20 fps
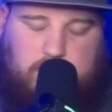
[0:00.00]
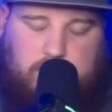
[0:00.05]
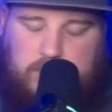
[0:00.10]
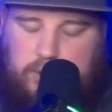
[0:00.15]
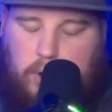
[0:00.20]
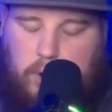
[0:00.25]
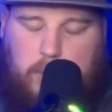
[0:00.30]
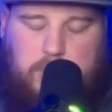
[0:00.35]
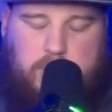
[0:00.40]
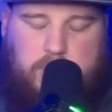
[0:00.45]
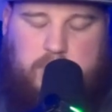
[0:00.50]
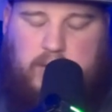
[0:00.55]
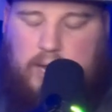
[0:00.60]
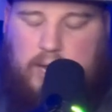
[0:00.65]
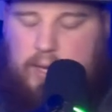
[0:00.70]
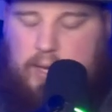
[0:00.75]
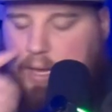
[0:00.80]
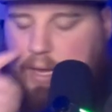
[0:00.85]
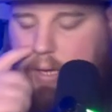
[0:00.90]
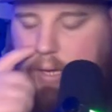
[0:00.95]
Coach
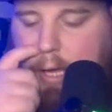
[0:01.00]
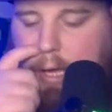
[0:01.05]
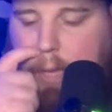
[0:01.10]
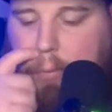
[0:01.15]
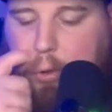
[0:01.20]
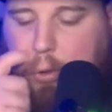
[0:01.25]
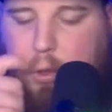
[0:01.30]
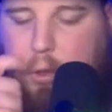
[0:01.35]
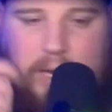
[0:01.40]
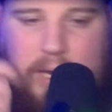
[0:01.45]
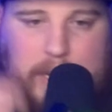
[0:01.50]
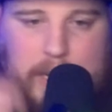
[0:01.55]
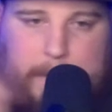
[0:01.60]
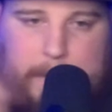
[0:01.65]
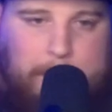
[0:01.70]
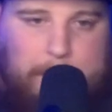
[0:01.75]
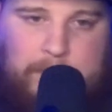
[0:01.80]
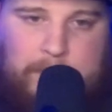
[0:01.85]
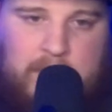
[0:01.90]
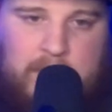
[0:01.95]
Dan Campbell said
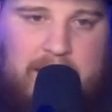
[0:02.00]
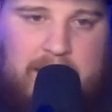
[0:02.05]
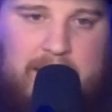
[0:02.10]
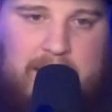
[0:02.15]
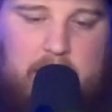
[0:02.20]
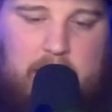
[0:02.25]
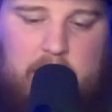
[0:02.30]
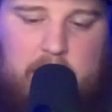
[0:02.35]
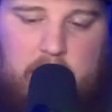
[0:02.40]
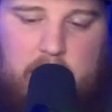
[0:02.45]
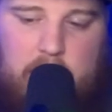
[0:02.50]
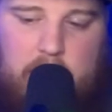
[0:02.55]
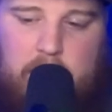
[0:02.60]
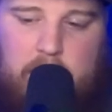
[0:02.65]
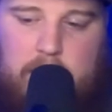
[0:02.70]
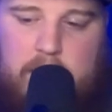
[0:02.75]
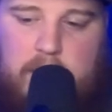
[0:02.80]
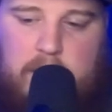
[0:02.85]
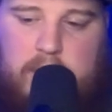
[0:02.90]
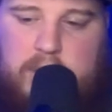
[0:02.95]
that
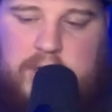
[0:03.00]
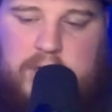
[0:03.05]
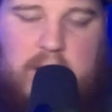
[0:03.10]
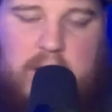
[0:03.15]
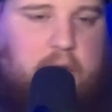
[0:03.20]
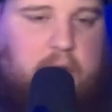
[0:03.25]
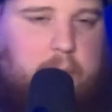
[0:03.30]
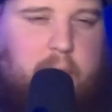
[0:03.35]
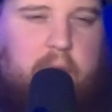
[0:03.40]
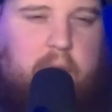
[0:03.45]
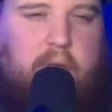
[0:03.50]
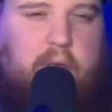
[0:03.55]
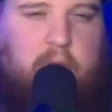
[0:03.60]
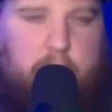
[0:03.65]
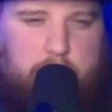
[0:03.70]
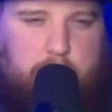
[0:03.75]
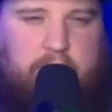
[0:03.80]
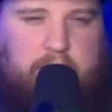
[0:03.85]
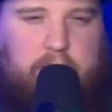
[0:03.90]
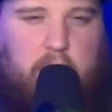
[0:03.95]
John Kaminsky is
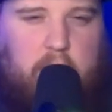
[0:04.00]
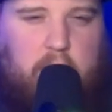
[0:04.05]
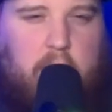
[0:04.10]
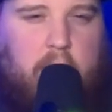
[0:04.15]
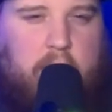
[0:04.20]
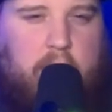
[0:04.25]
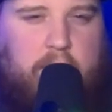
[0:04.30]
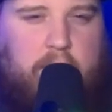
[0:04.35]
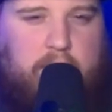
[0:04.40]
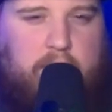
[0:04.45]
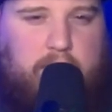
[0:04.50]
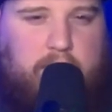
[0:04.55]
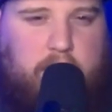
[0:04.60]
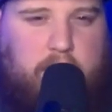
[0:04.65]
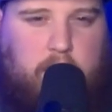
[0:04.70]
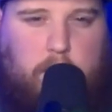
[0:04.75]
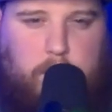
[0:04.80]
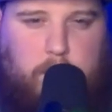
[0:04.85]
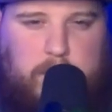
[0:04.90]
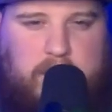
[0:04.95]
pretty far off,
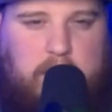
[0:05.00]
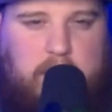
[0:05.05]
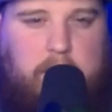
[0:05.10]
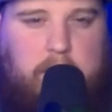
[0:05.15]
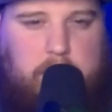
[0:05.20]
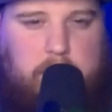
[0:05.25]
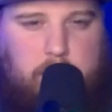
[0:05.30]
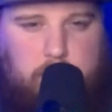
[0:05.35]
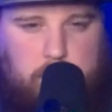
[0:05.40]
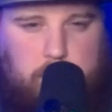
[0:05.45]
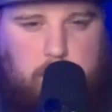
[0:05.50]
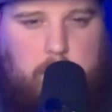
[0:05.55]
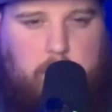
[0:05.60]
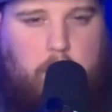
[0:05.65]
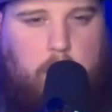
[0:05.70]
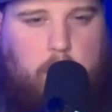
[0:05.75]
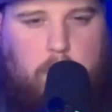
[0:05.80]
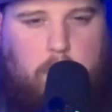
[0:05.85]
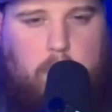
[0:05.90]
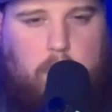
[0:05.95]
so we can
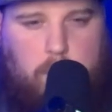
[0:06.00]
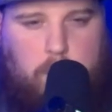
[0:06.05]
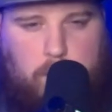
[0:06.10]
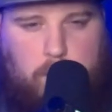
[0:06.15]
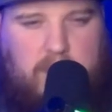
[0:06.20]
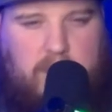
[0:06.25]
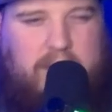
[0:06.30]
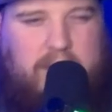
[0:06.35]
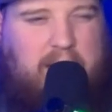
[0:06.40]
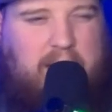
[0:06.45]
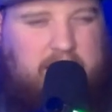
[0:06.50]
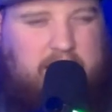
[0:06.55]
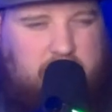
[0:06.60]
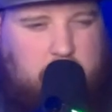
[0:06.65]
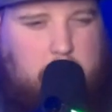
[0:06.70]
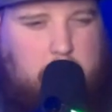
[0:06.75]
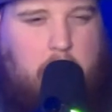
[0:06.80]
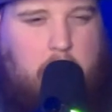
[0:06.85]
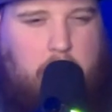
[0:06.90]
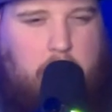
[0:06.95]
leave
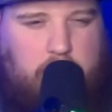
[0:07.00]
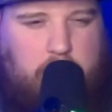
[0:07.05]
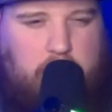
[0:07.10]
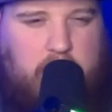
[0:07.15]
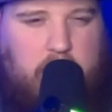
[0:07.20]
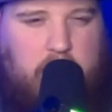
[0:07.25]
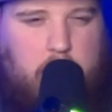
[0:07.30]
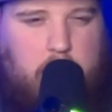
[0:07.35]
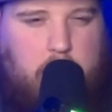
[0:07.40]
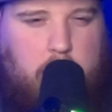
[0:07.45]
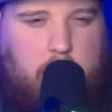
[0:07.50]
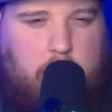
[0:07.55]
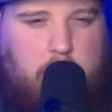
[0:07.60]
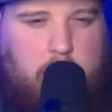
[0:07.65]
him out for now.